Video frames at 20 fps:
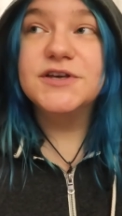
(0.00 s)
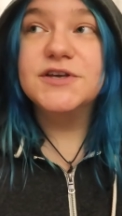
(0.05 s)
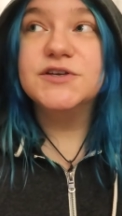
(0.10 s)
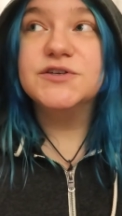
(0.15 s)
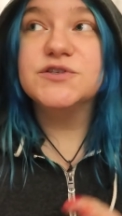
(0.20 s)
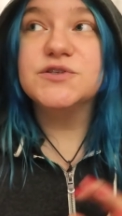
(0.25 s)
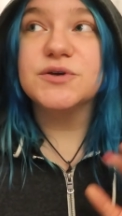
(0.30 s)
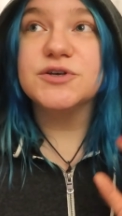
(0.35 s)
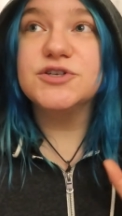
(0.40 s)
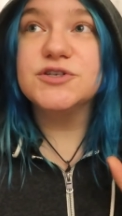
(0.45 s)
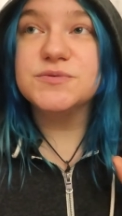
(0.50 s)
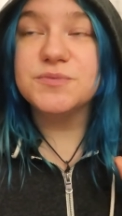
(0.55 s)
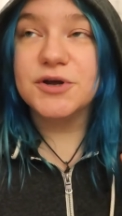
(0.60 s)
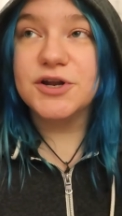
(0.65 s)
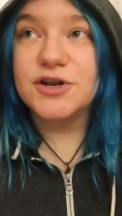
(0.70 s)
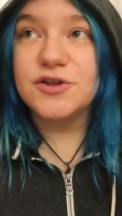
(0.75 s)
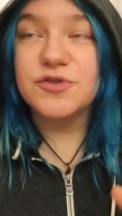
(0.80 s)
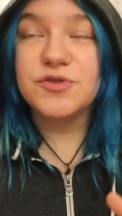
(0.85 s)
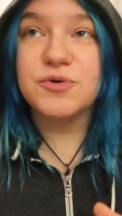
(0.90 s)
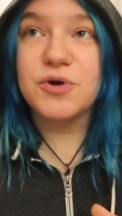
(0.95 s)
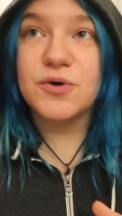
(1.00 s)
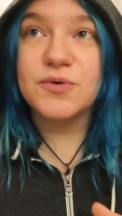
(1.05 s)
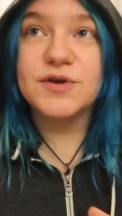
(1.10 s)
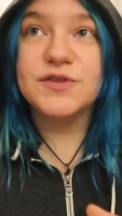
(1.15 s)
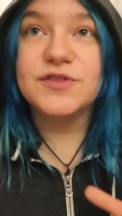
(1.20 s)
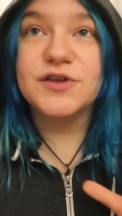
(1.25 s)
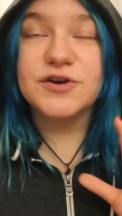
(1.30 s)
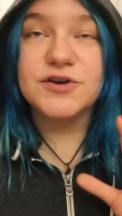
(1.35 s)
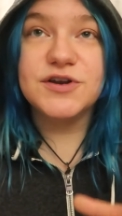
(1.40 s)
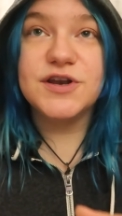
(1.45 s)
So I just wanted to throw in
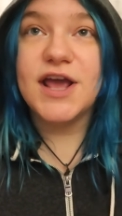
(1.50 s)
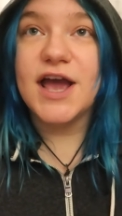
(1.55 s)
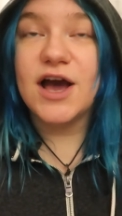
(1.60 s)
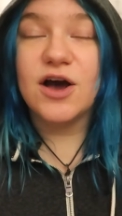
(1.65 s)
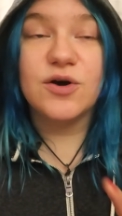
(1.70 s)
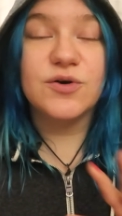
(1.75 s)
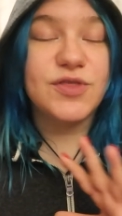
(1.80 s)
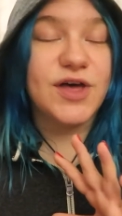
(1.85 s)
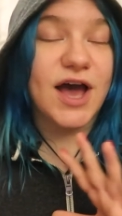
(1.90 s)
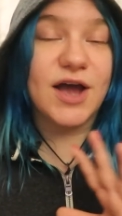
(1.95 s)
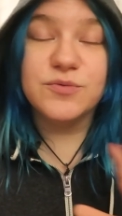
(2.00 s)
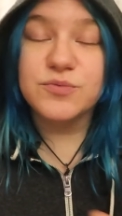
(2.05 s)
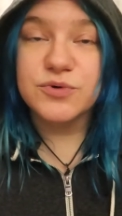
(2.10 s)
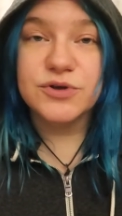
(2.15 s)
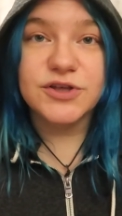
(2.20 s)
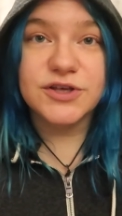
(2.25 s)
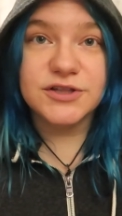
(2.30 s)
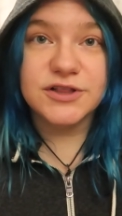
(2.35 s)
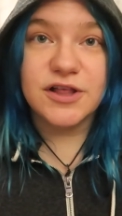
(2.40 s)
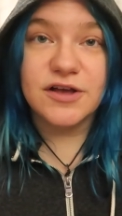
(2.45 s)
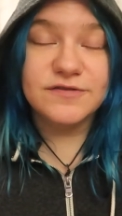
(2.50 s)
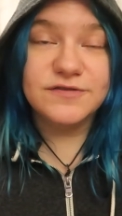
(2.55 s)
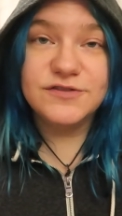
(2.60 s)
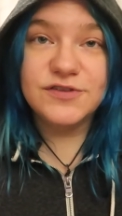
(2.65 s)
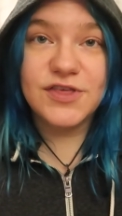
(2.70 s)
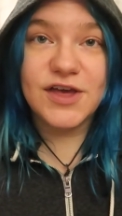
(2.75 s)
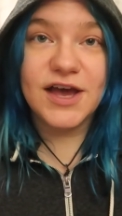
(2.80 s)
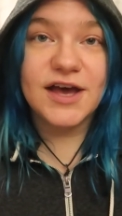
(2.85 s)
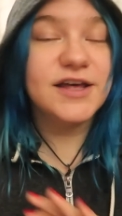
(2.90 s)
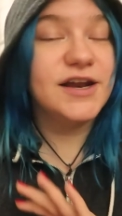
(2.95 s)
there now that I really loved
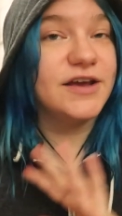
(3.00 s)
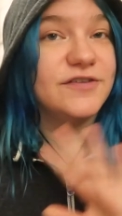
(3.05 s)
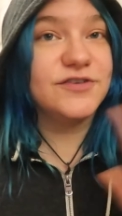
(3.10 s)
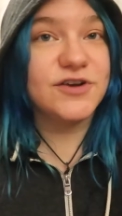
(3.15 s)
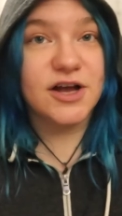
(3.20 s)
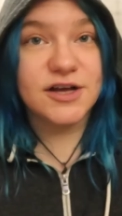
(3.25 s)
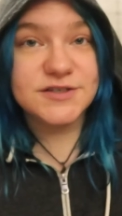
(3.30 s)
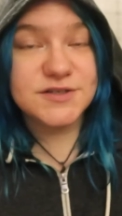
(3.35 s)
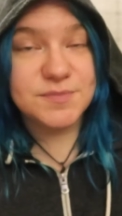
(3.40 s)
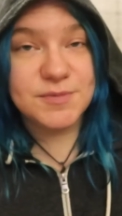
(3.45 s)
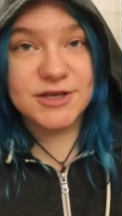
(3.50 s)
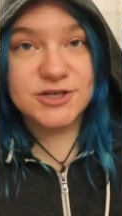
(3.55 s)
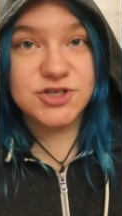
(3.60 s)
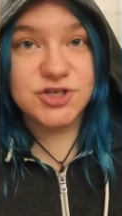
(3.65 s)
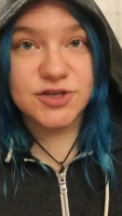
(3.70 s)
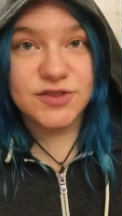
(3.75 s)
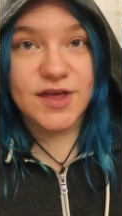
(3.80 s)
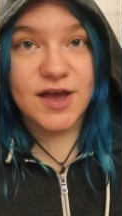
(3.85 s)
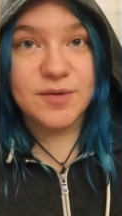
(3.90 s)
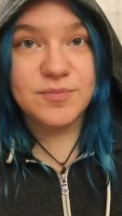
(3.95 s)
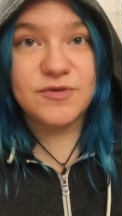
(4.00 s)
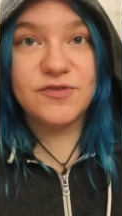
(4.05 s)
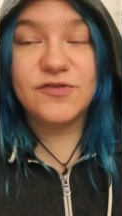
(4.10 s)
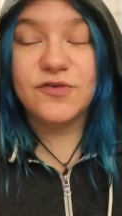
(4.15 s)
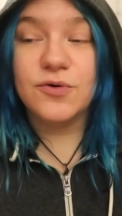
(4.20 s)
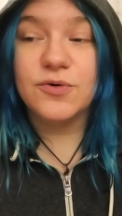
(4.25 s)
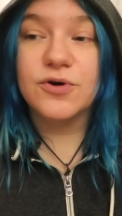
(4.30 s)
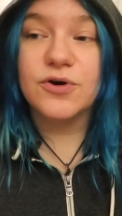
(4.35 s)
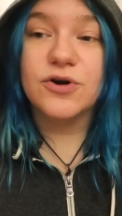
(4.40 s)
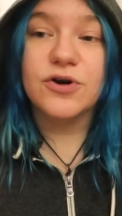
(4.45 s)
that. I forgot to mention that
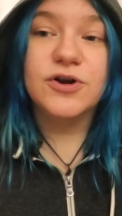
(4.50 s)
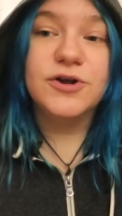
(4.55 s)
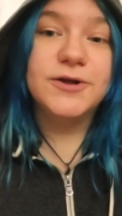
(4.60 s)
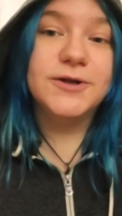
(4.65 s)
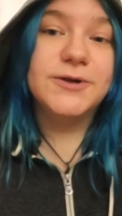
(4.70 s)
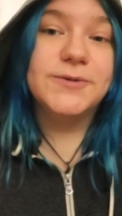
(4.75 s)
before.